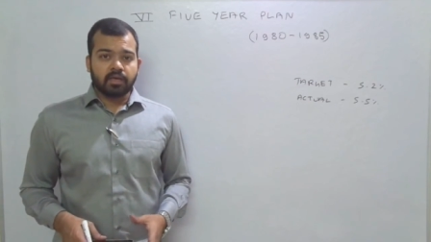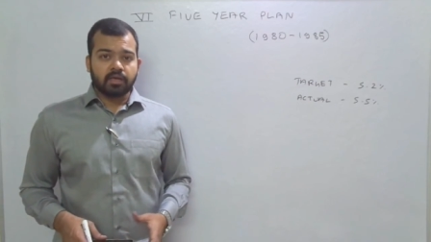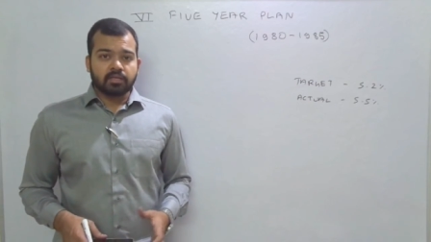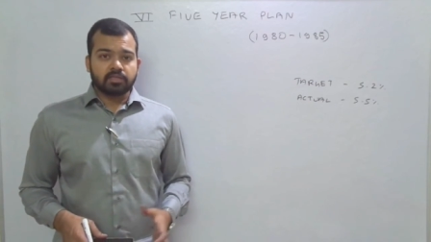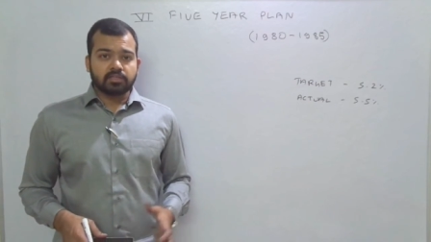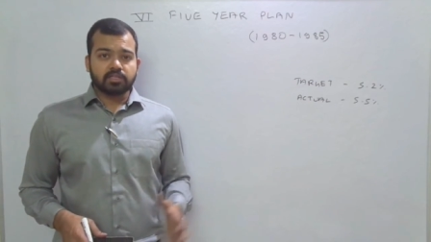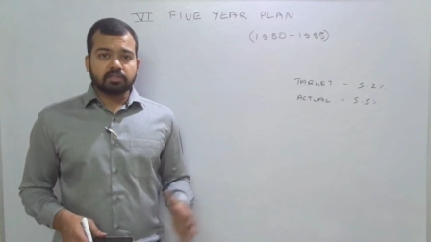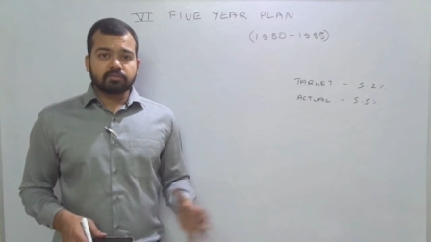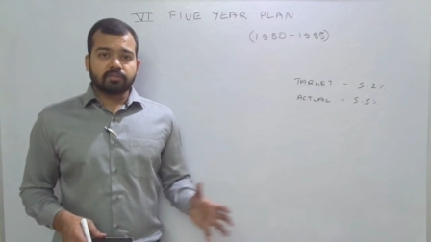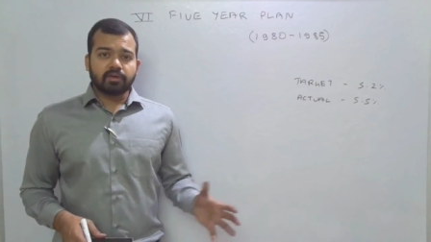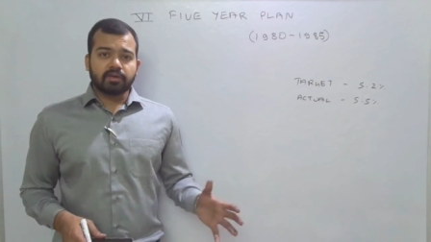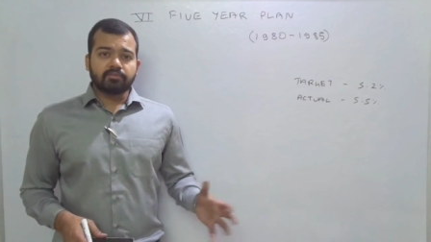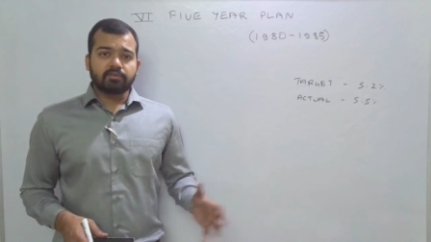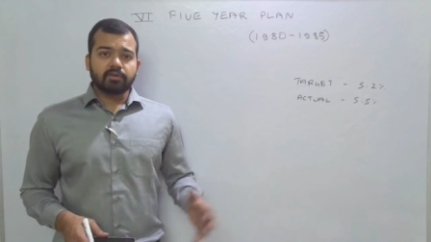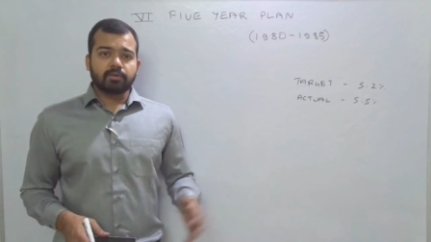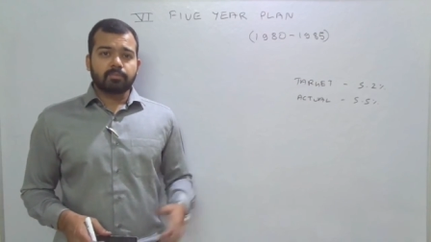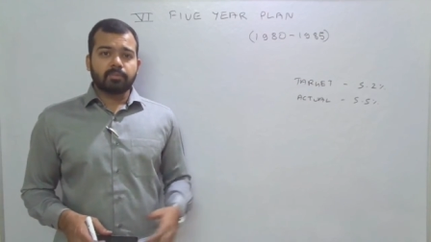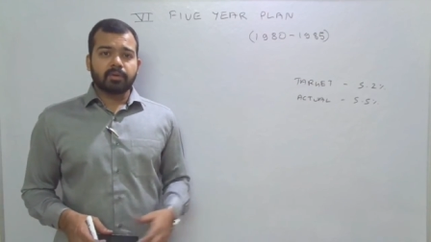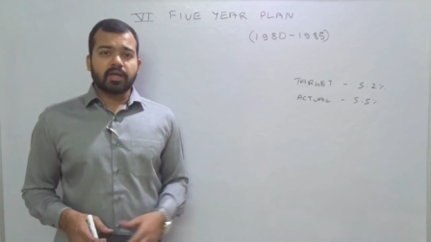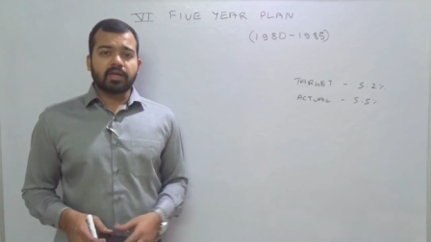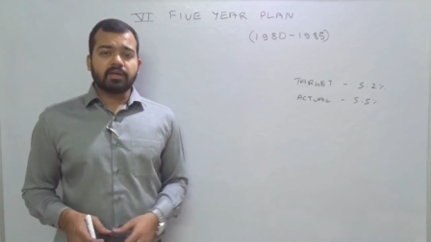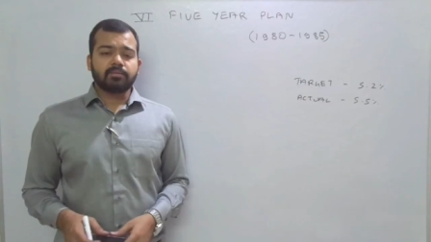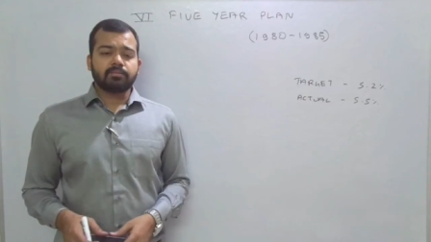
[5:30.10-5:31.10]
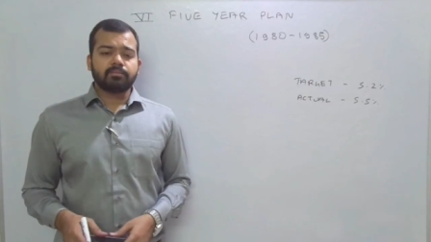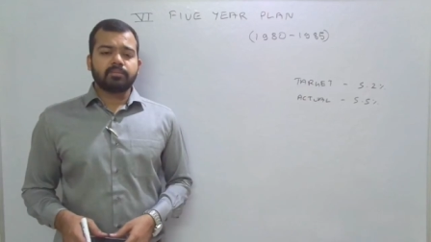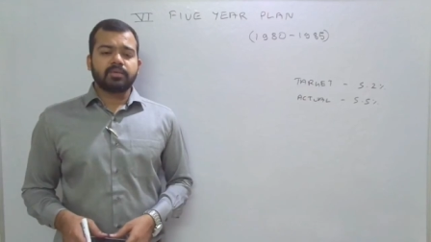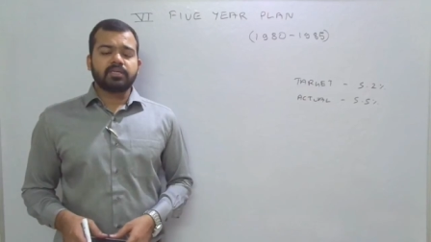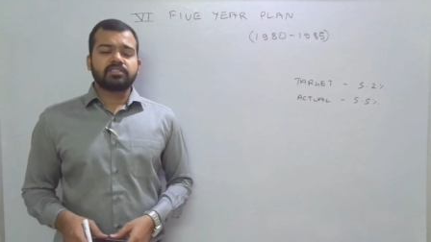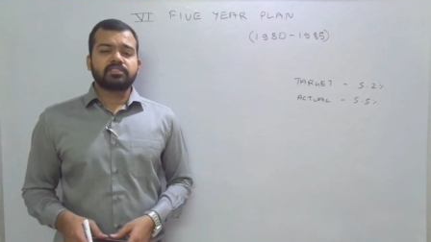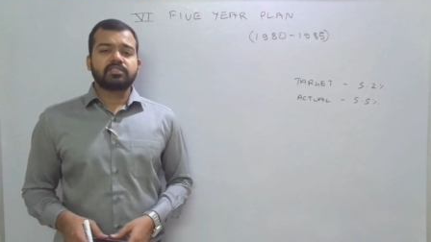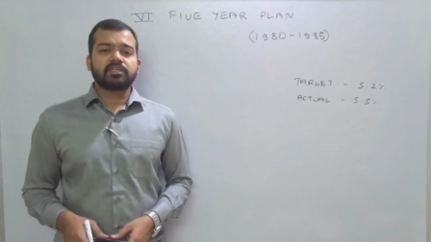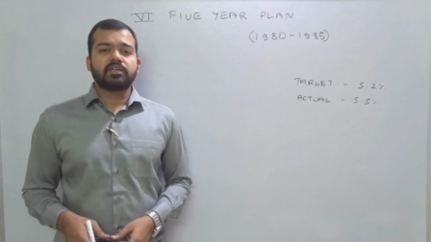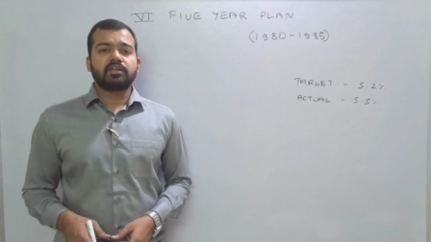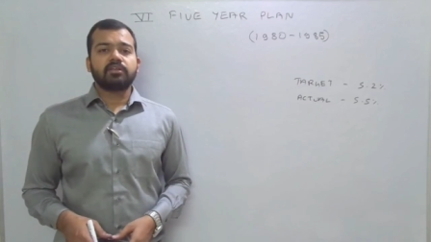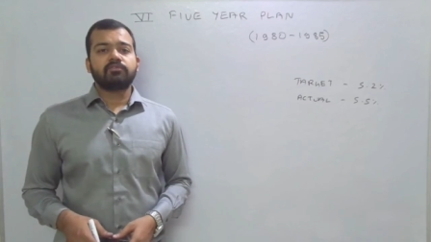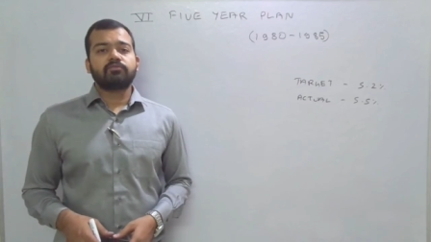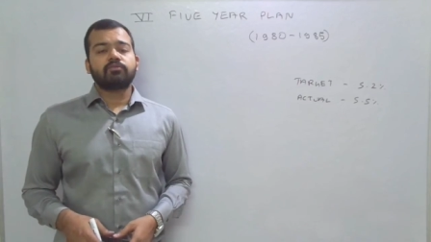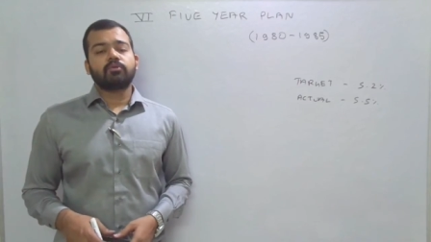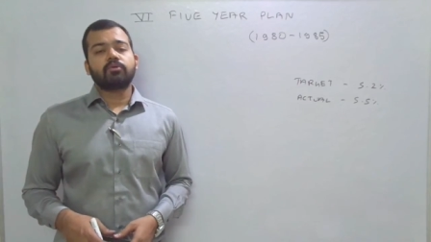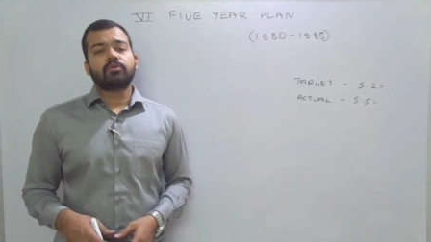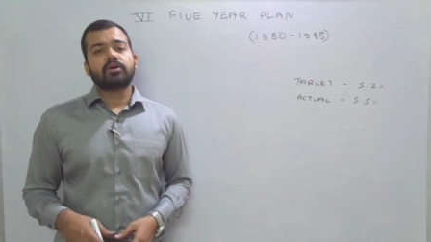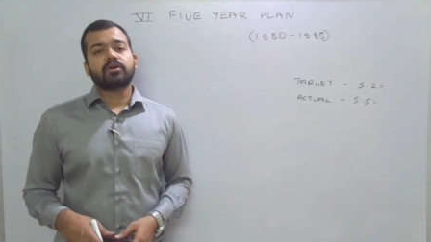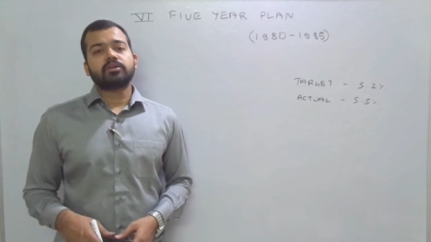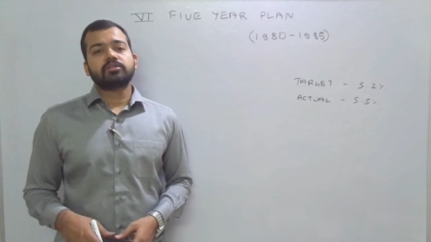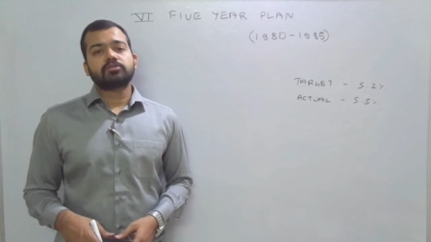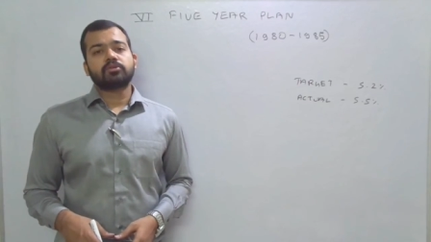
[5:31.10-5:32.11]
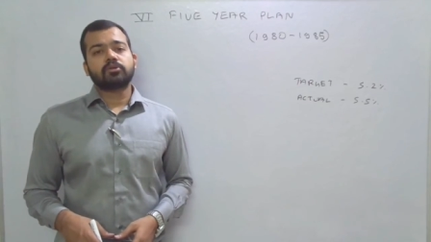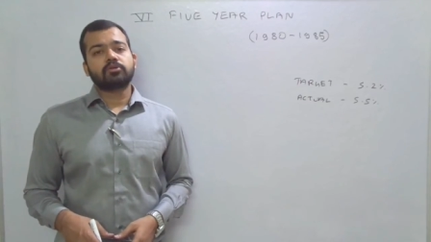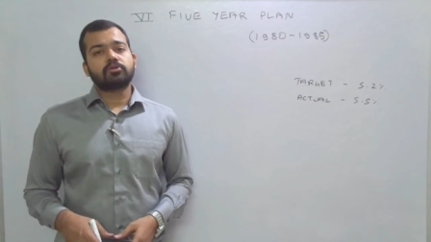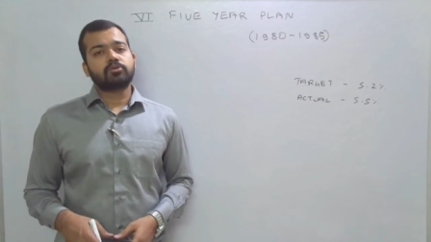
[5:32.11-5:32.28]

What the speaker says: This five-year plan majorly focused on